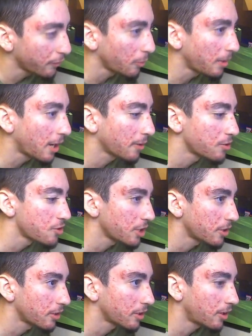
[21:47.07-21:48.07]
Power
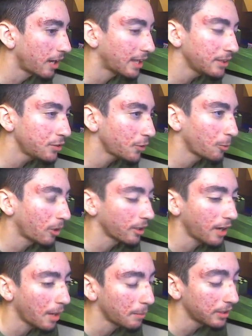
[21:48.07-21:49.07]
Jiren. All right, at least just one
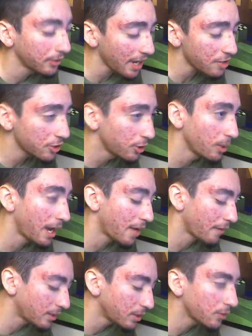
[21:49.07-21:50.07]
copy. Because I actually do
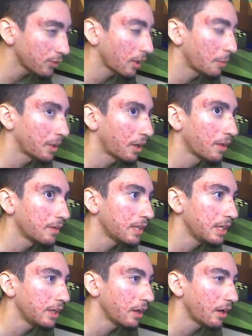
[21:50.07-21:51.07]
have, I did summon on
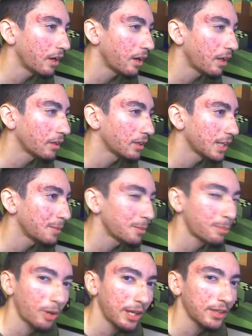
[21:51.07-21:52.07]
the uh, Limit Break